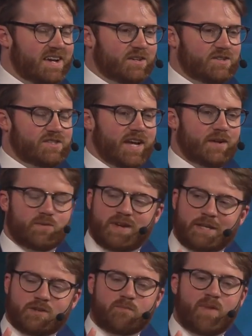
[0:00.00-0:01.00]
just said we
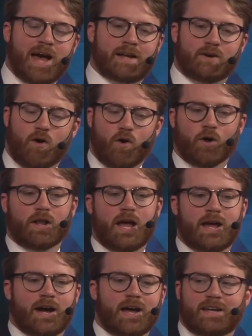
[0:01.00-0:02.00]
need to ban all
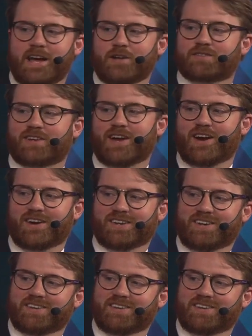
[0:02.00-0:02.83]
AI in healthcare,